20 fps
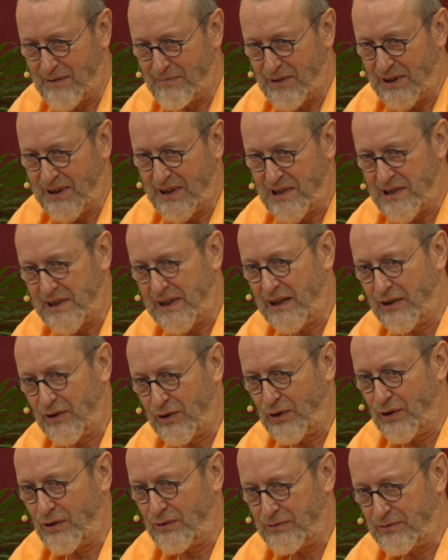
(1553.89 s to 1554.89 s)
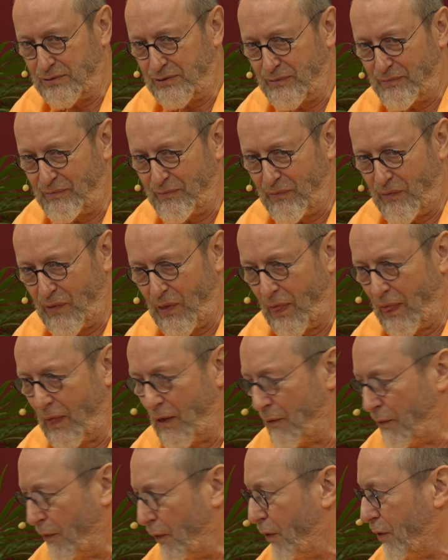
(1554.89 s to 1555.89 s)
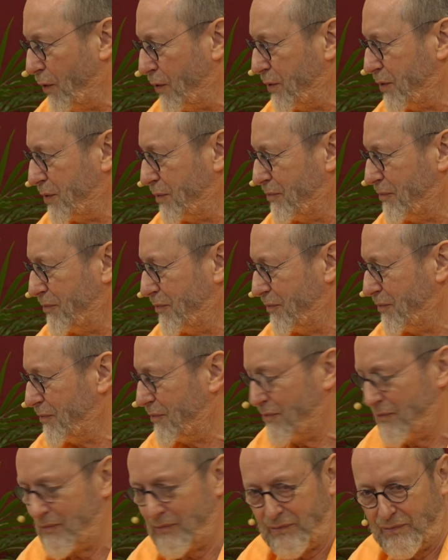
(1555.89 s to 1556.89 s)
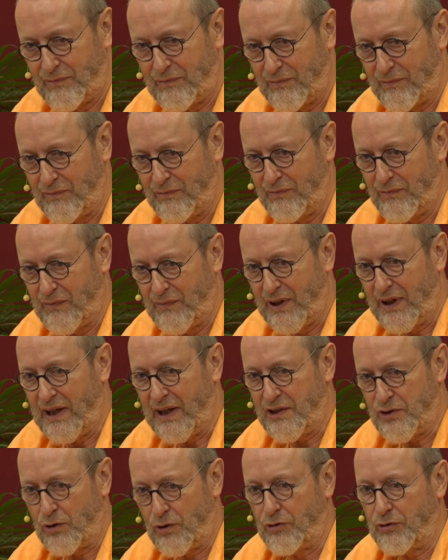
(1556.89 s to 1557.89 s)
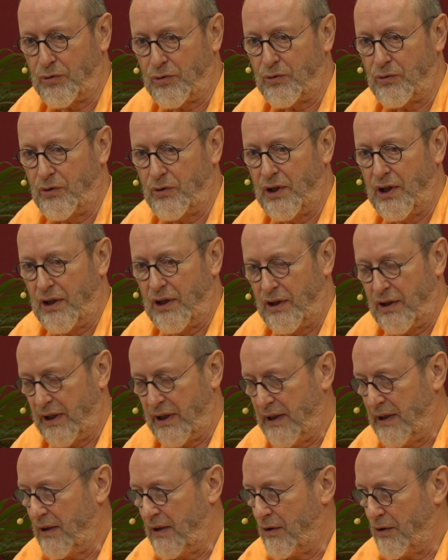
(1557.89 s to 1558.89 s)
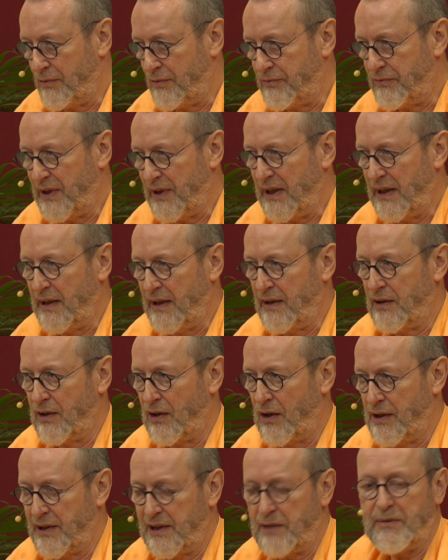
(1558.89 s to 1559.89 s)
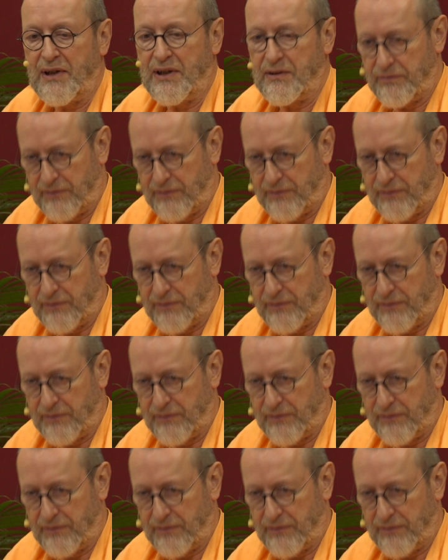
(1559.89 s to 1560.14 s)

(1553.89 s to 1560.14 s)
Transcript: But instead of a thought, it's also here a feeling, ultimate